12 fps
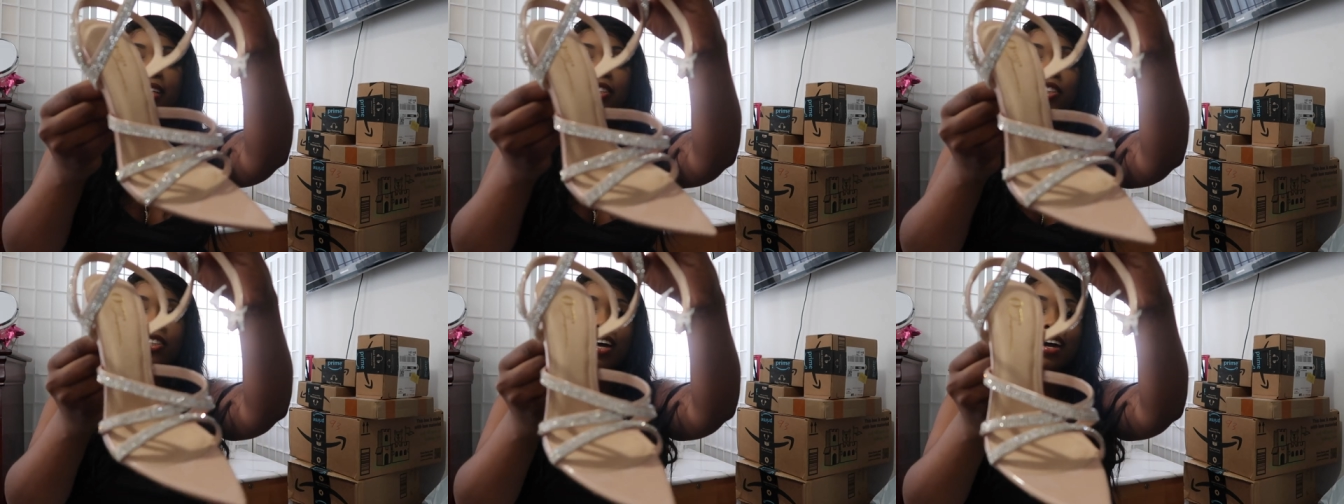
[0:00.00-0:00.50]
that
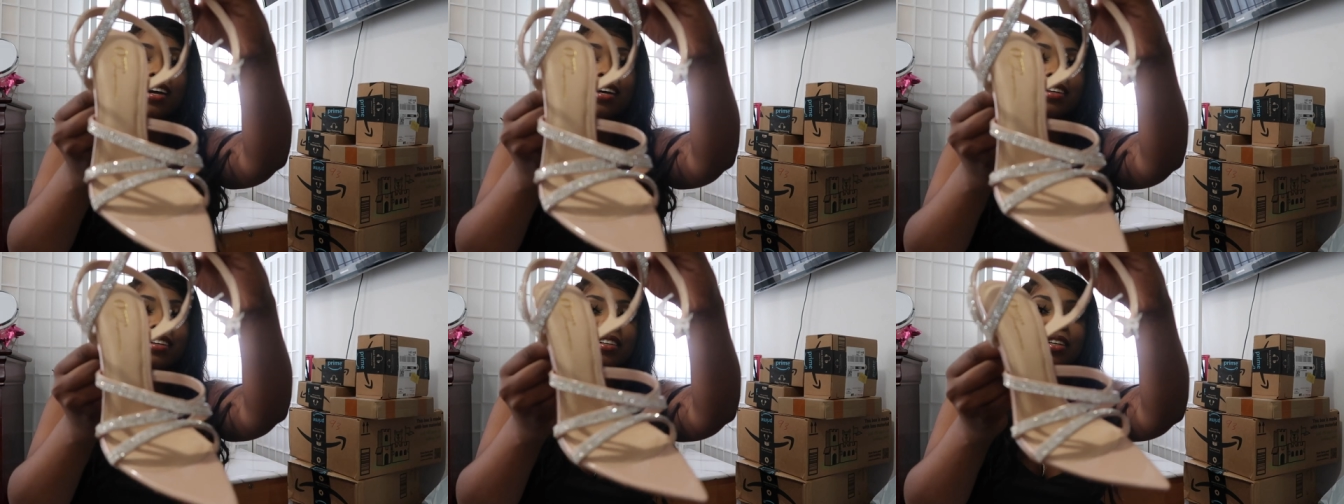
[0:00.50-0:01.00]

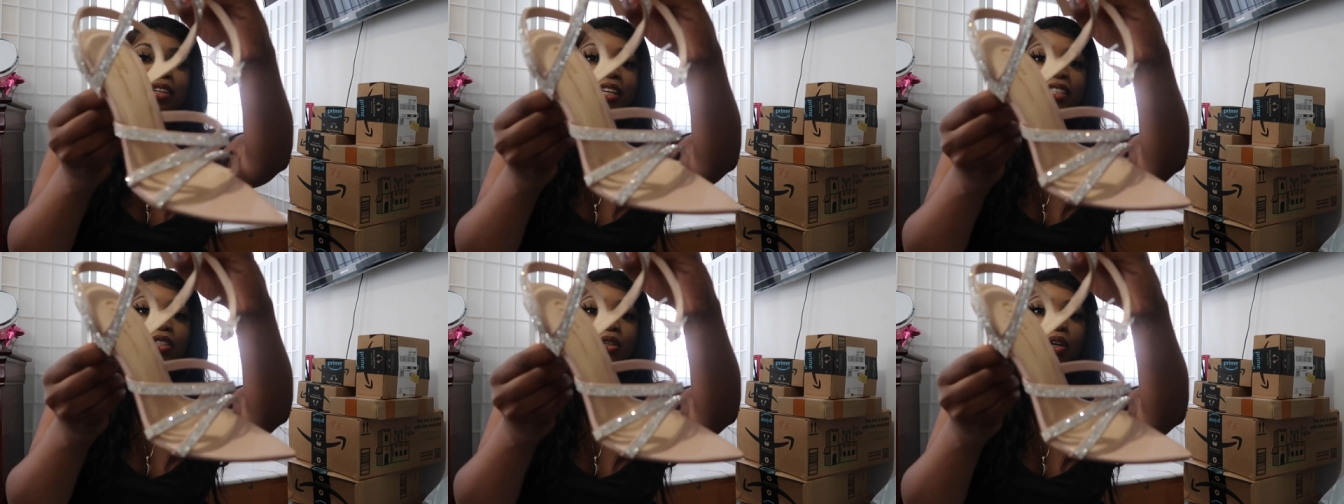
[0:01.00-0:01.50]
shine
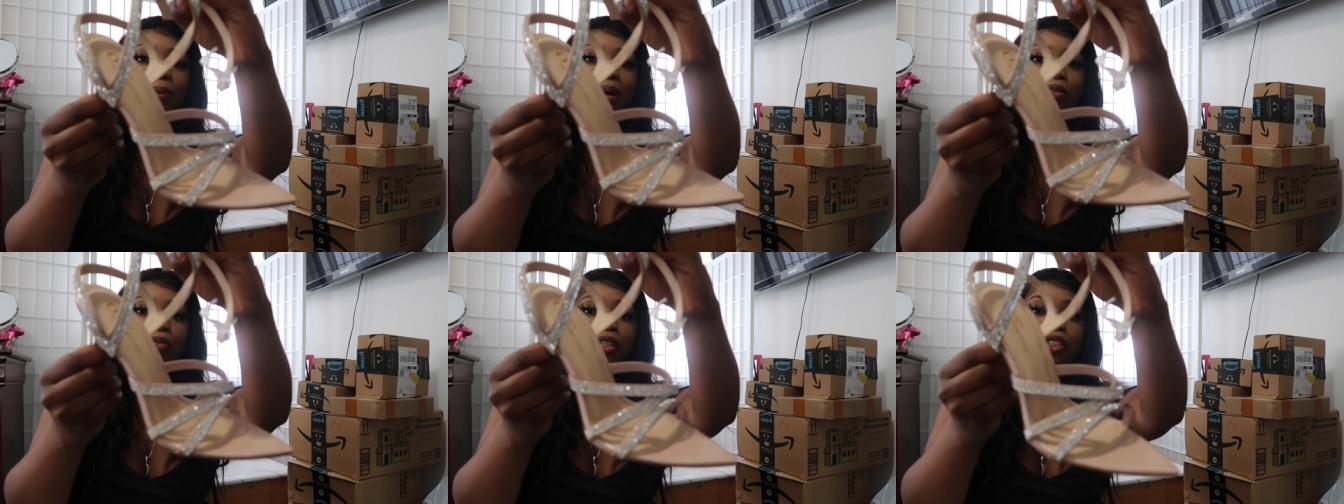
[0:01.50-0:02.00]
let's talk
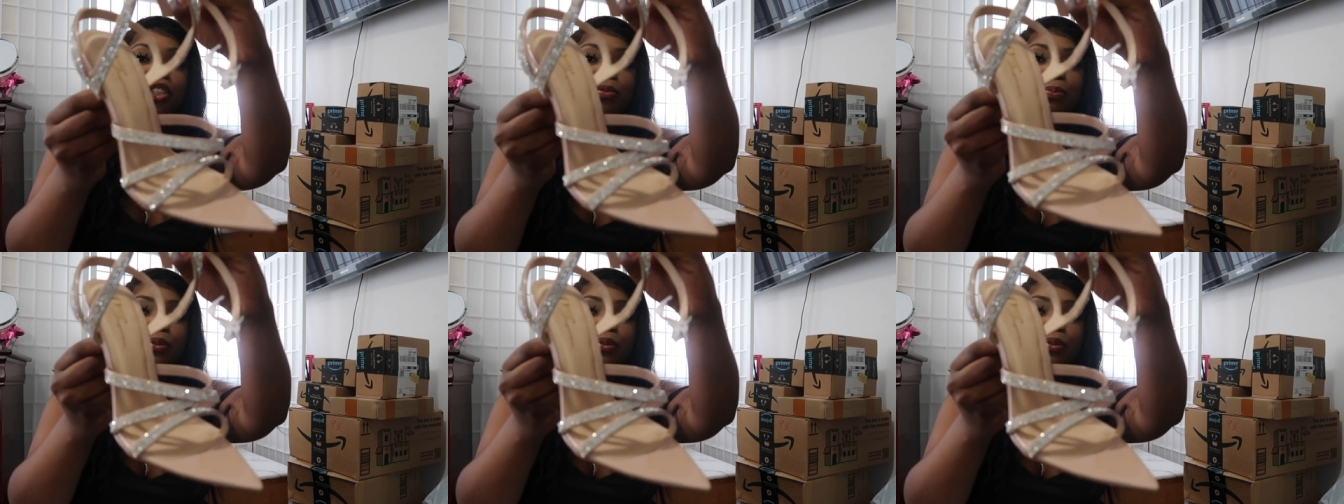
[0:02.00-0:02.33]
about rich